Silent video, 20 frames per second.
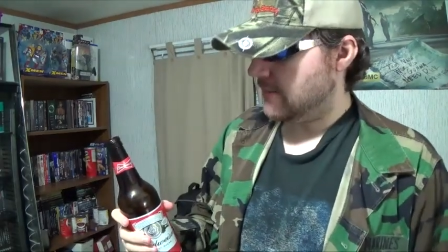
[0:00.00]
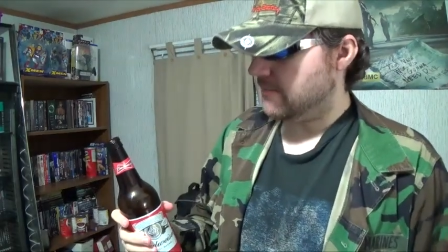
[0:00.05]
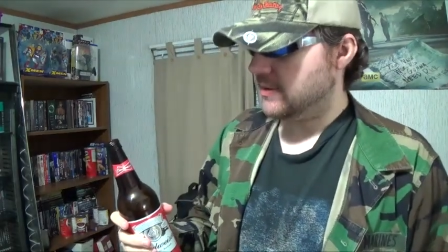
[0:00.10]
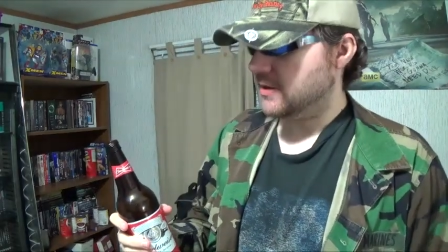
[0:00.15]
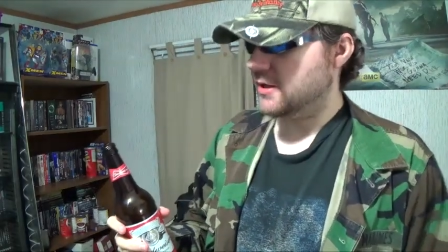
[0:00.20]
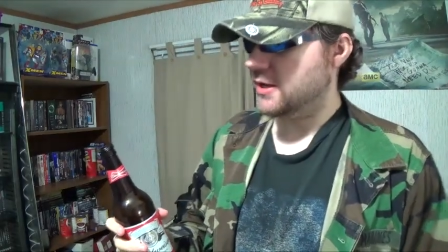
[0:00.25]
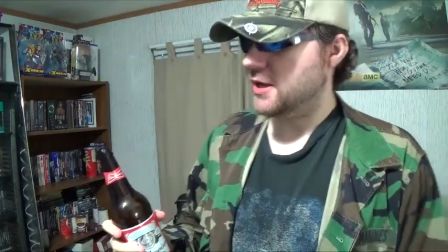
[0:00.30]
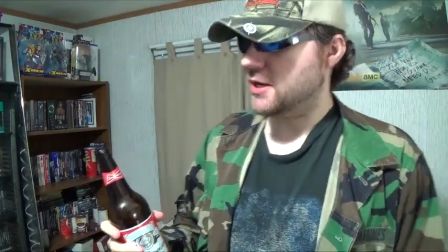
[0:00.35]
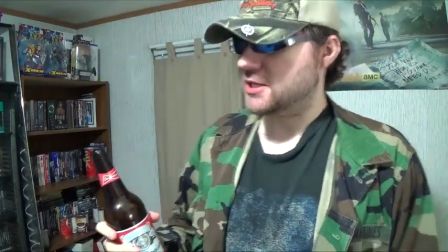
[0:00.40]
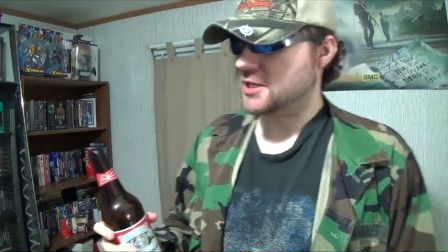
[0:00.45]

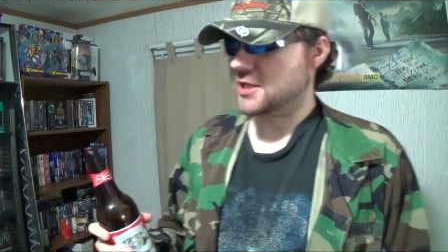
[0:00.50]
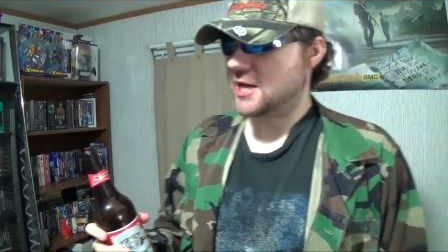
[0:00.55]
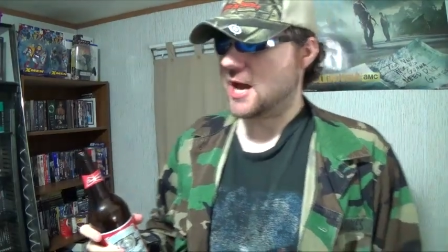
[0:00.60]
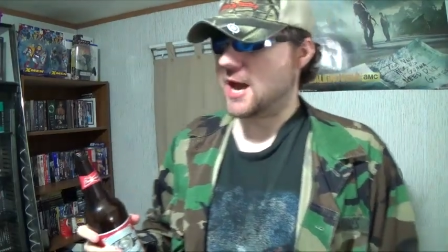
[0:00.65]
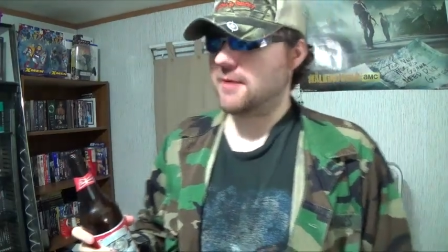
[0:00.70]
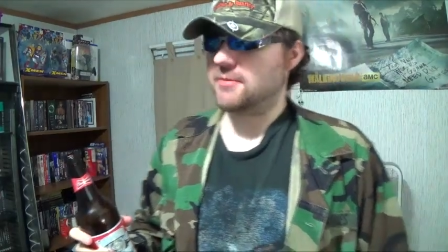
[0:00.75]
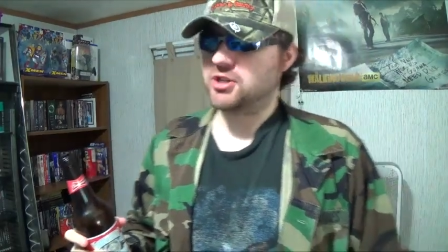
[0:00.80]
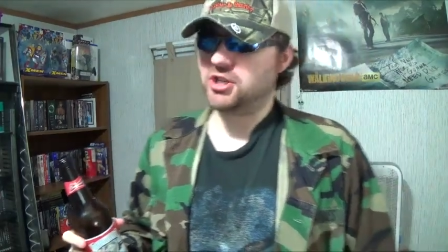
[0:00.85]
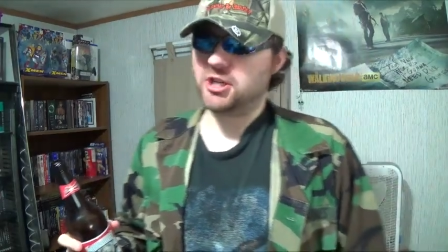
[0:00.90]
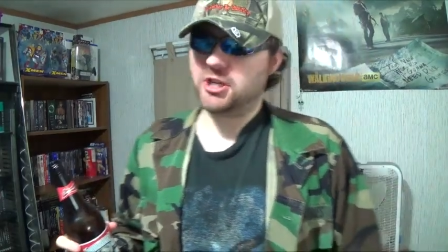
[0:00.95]
But this
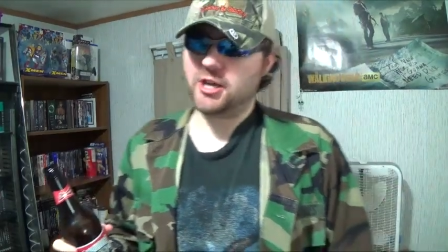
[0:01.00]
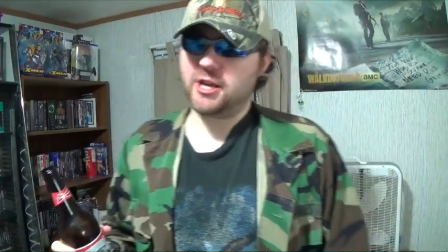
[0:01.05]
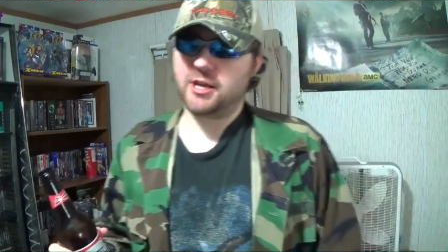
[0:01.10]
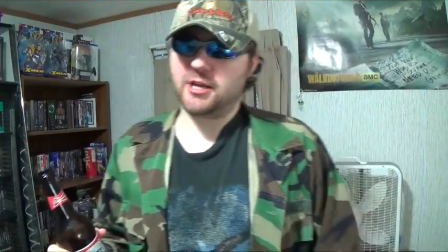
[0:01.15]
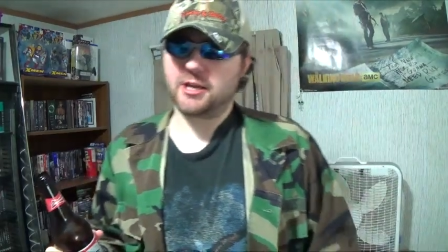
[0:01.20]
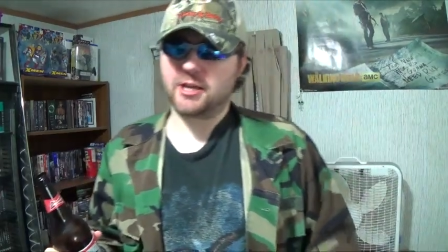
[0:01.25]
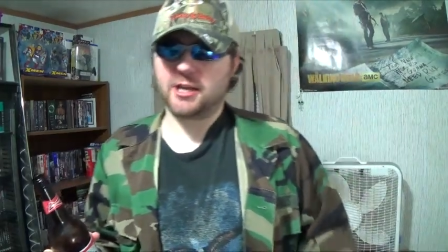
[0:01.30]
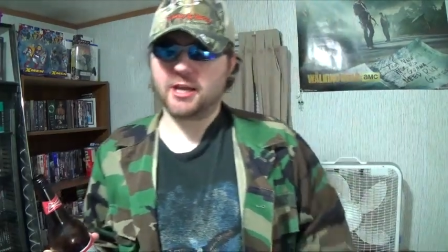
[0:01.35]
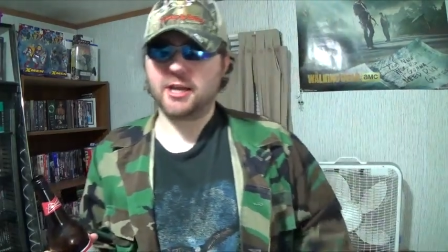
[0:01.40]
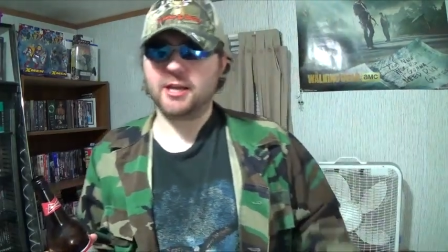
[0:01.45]
time she
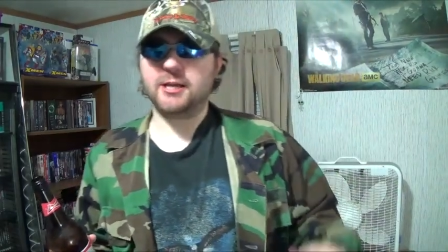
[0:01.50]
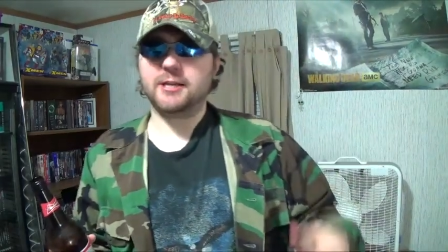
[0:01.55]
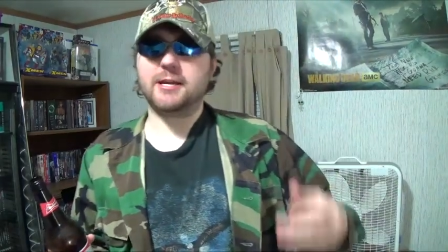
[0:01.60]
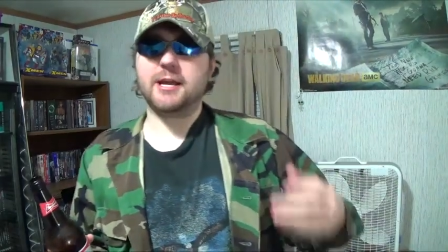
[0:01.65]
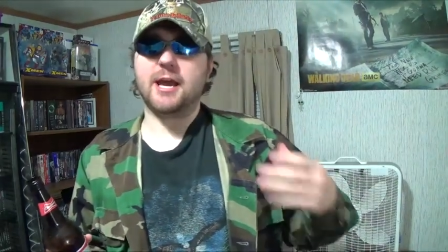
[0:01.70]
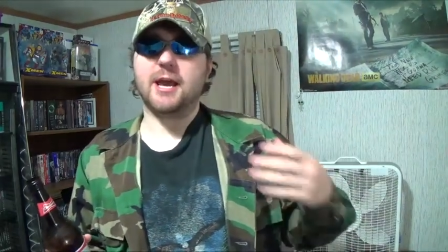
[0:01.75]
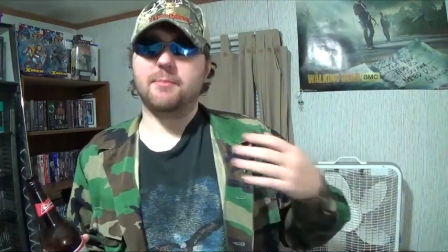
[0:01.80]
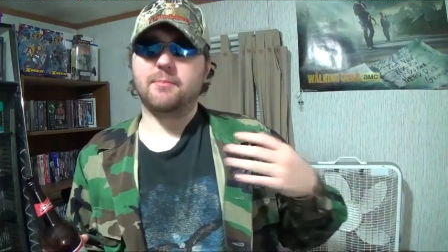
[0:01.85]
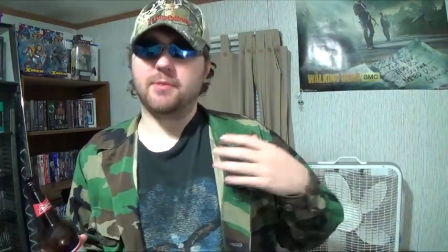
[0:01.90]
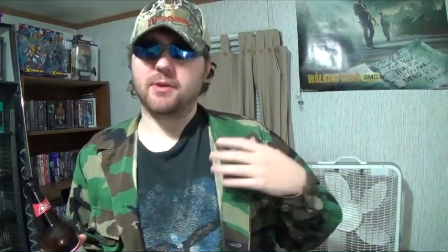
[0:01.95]
didn't
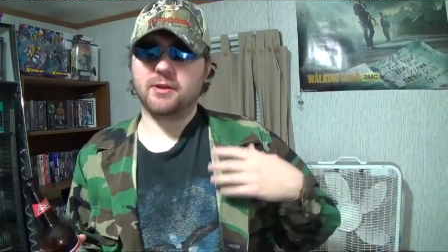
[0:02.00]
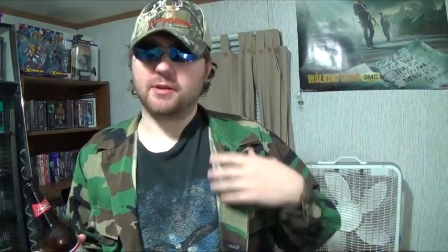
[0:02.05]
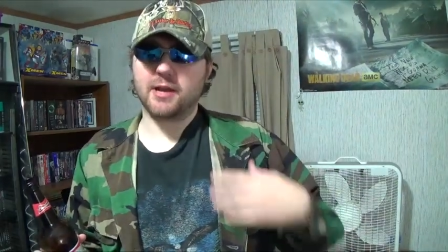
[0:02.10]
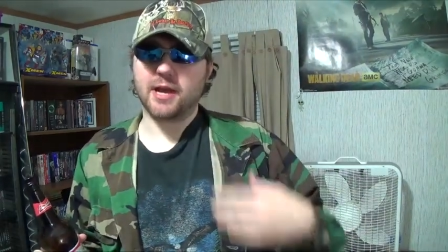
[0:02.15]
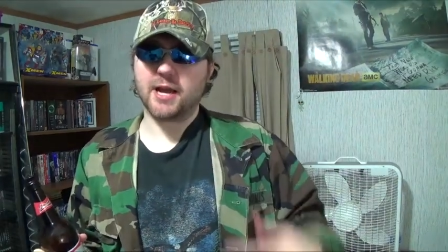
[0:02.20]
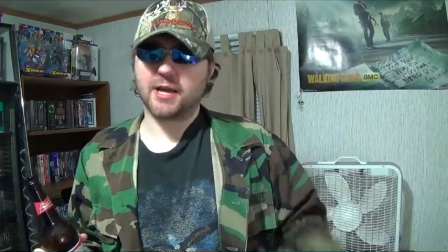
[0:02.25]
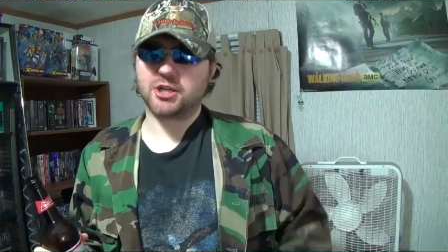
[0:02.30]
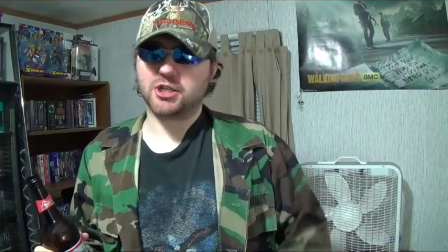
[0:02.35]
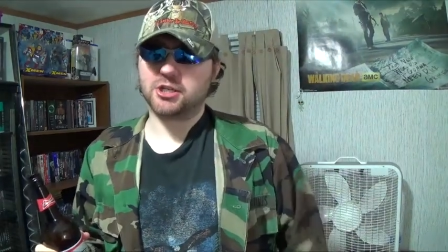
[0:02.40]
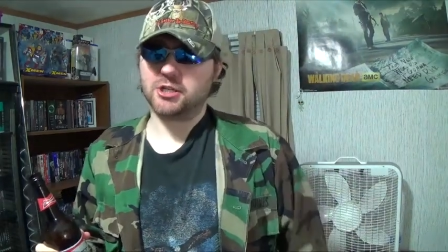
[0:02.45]
kidnap me
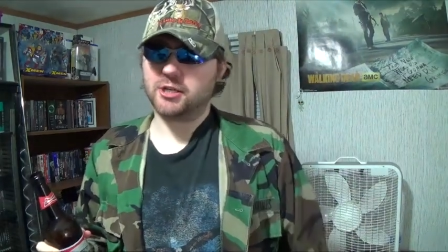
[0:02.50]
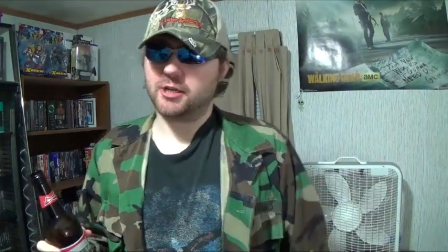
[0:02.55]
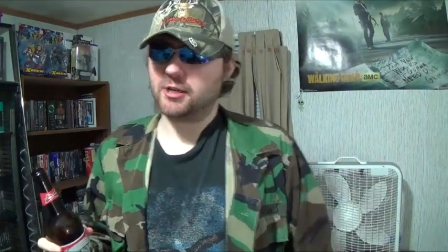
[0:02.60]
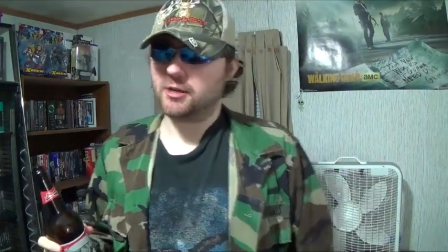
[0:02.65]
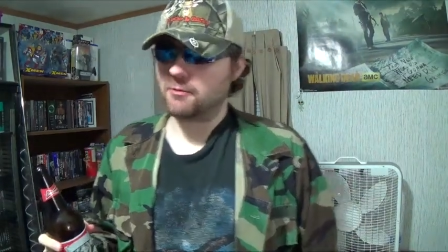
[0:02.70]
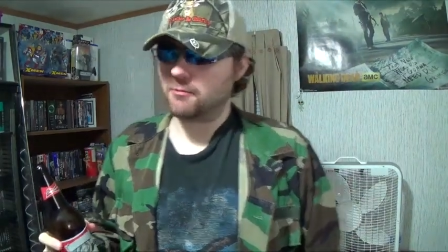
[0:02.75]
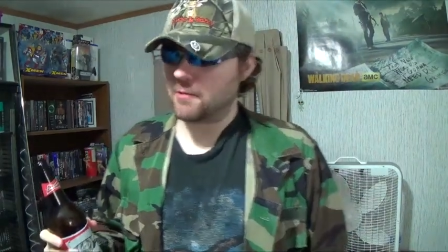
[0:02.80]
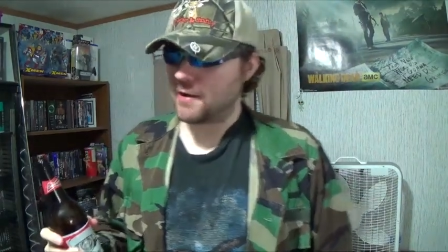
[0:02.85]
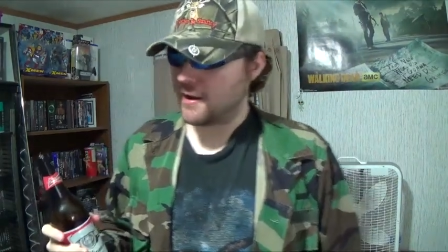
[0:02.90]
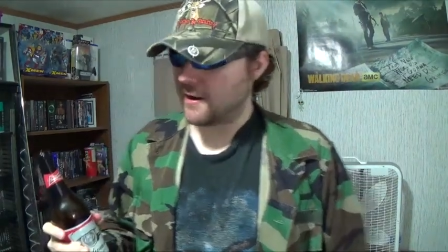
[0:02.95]
like she
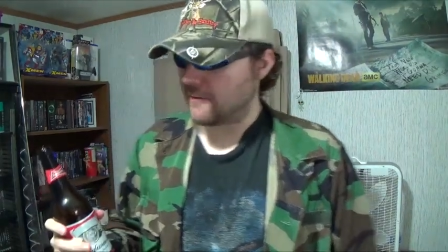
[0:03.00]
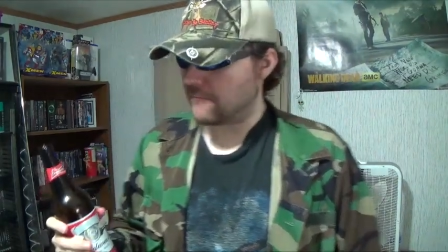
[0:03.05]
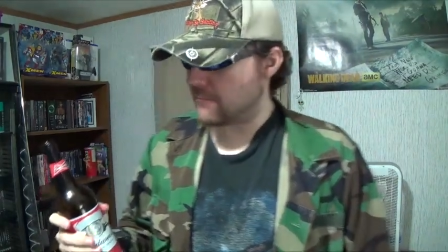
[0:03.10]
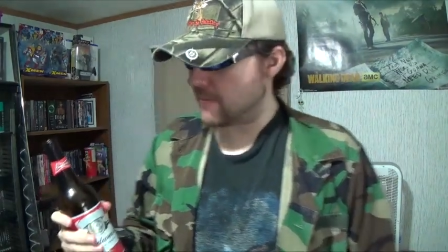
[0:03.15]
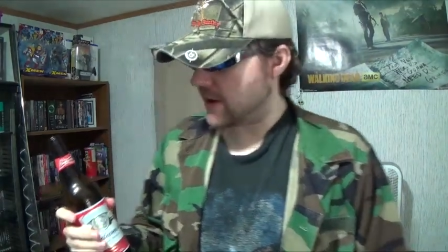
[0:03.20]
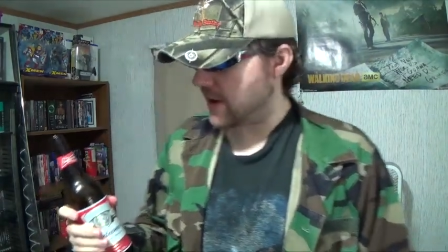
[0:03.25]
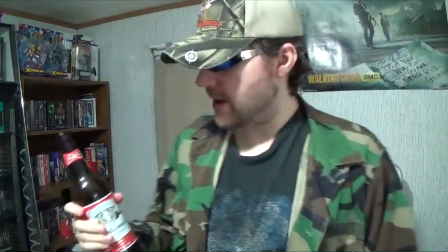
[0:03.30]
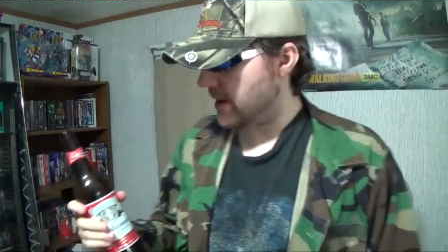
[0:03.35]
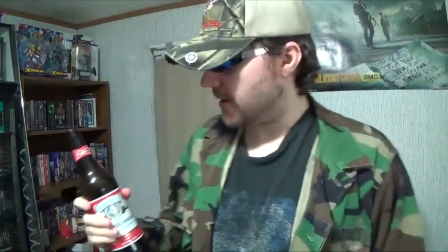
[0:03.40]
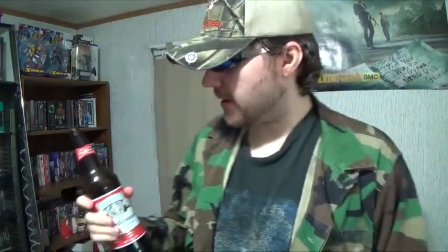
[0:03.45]
did a while
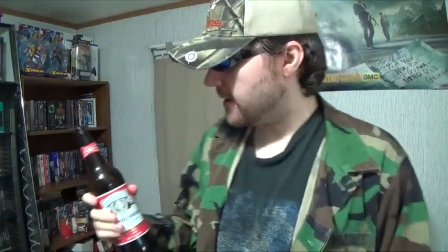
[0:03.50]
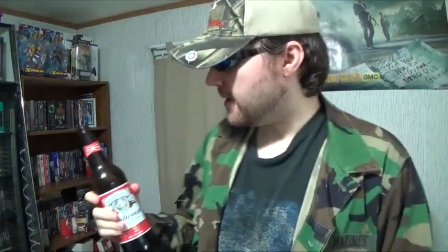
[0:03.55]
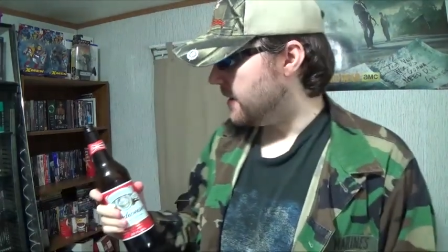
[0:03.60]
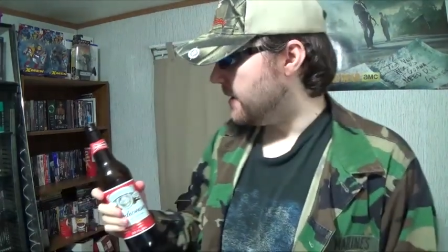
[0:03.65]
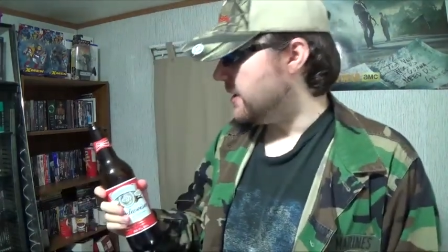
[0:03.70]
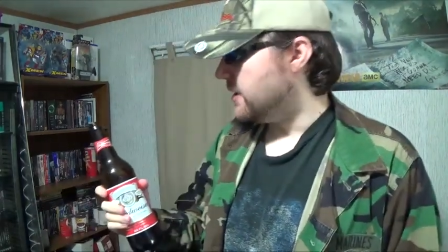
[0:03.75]
back.